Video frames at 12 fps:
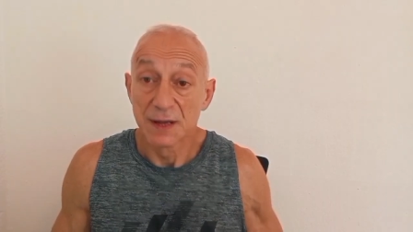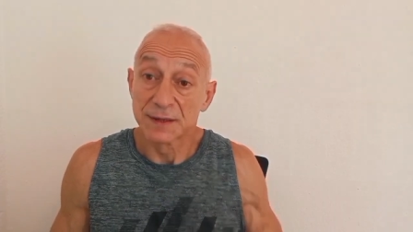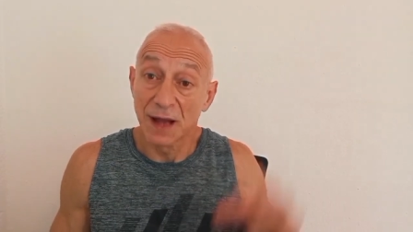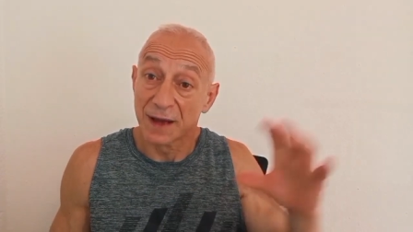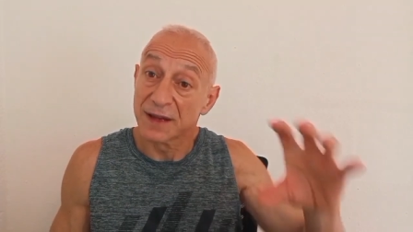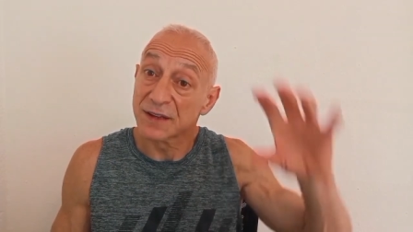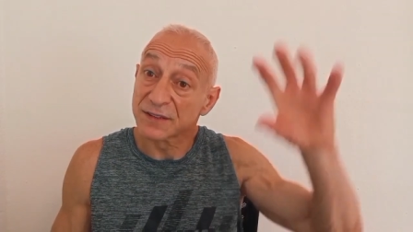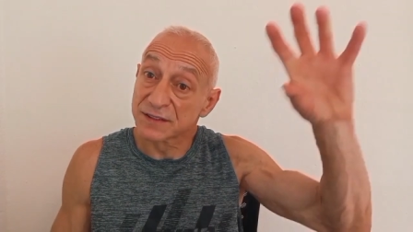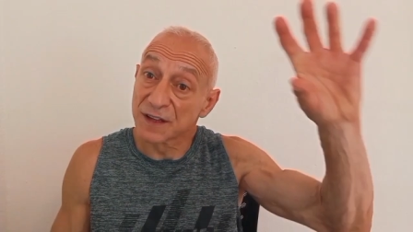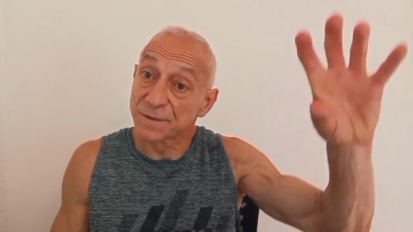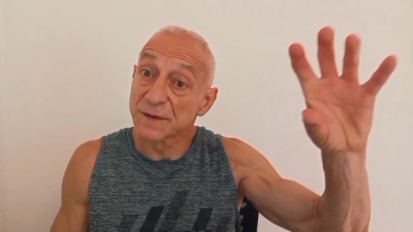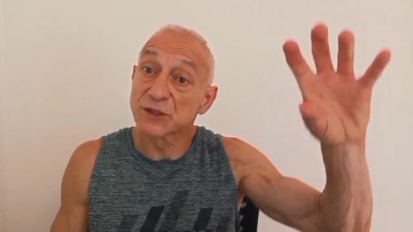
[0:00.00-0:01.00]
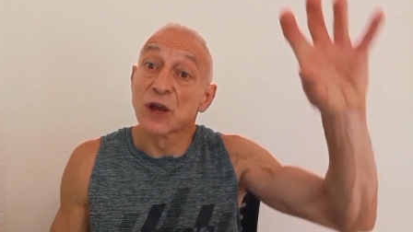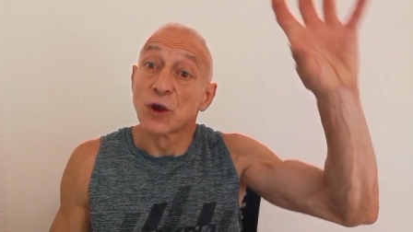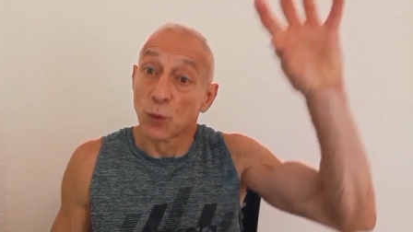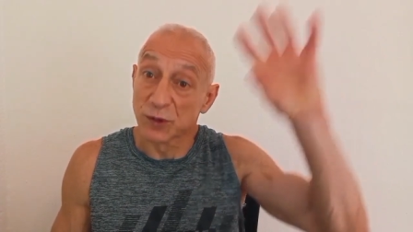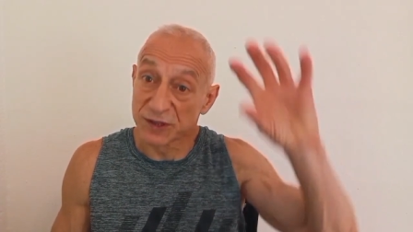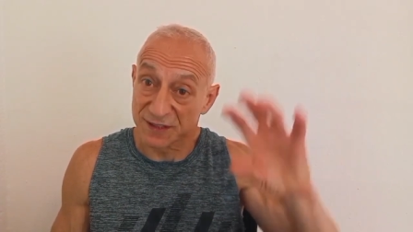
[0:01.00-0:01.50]
Now, here's the difference
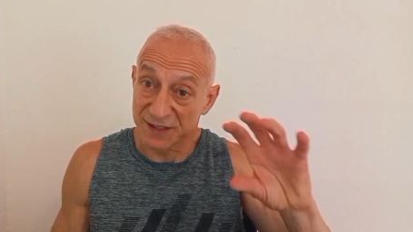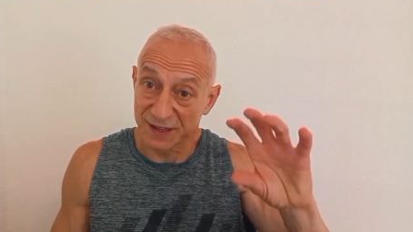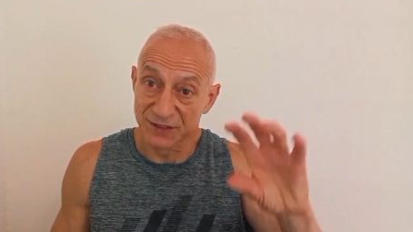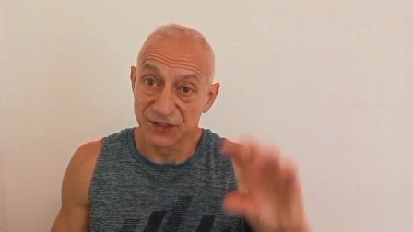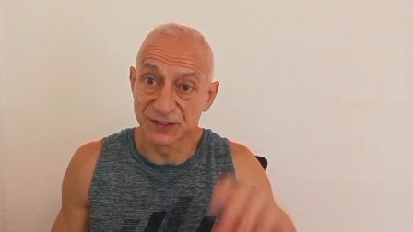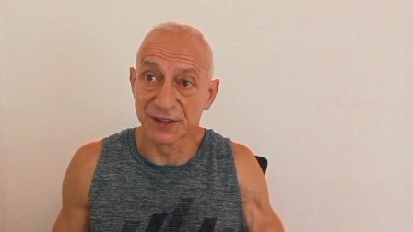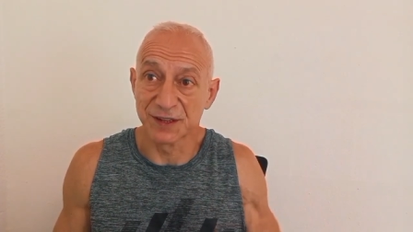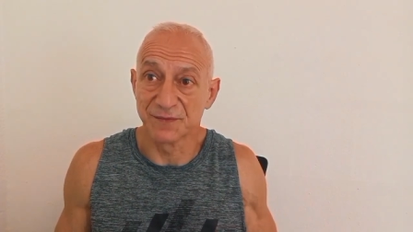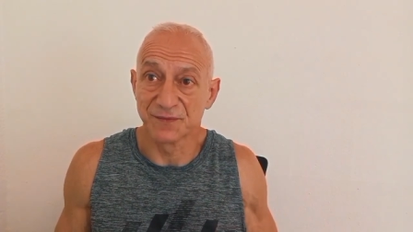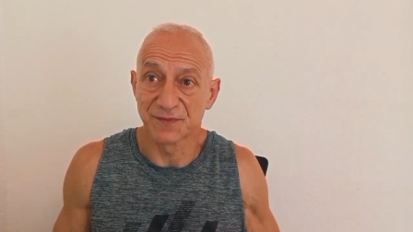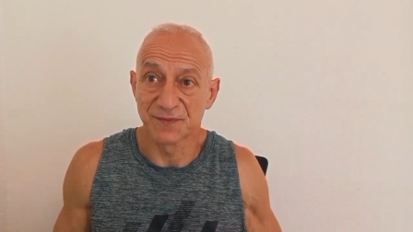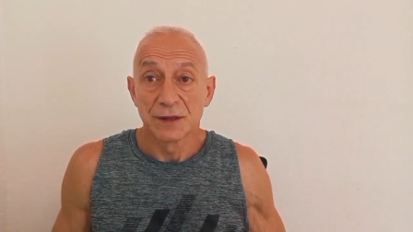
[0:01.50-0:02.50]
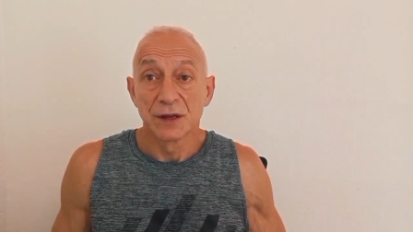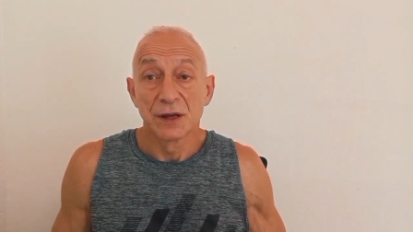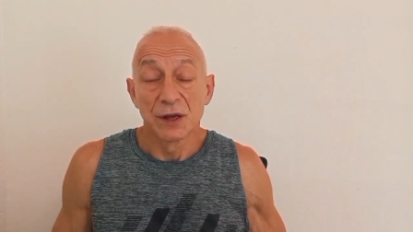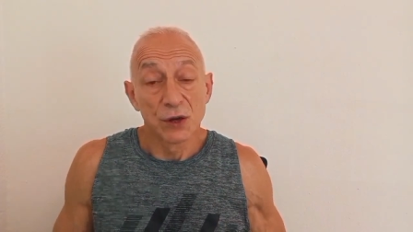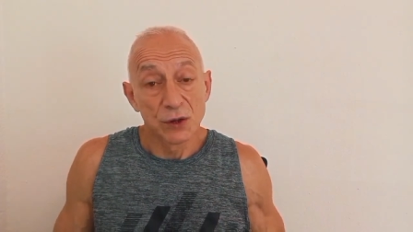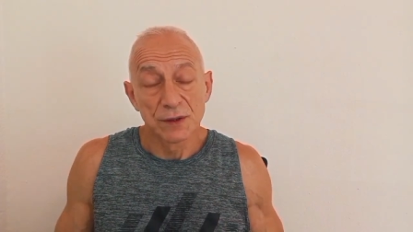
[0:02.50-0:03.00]
with the second study.
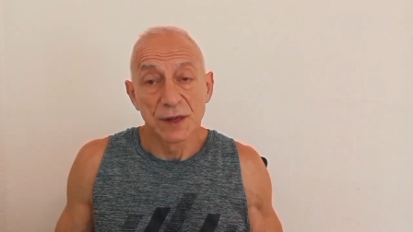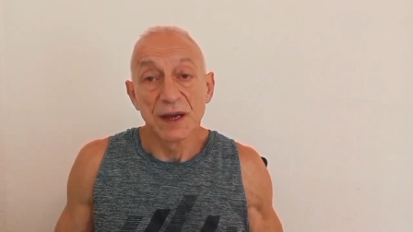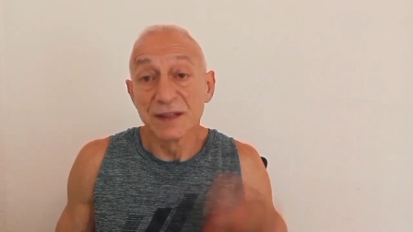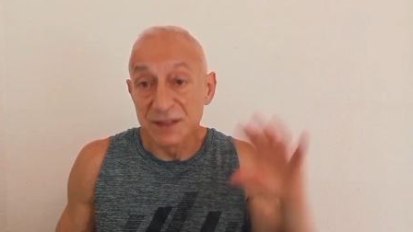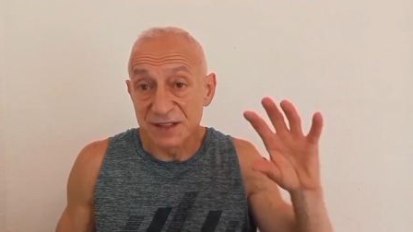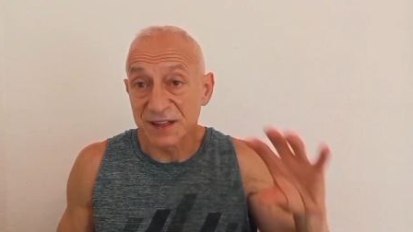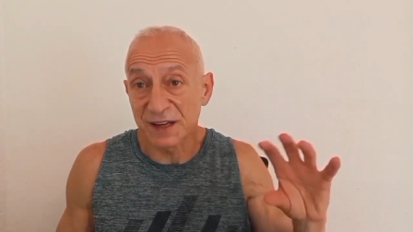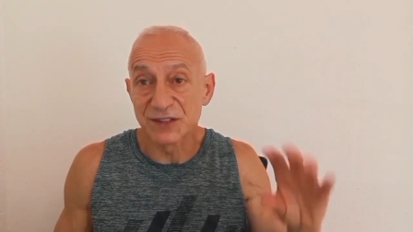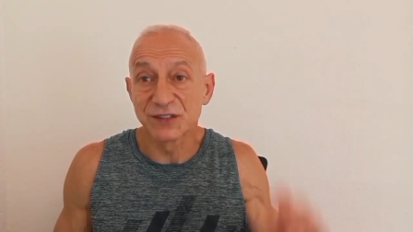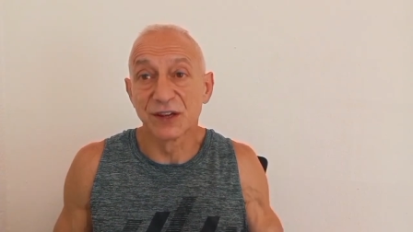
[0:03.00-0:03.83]
In the second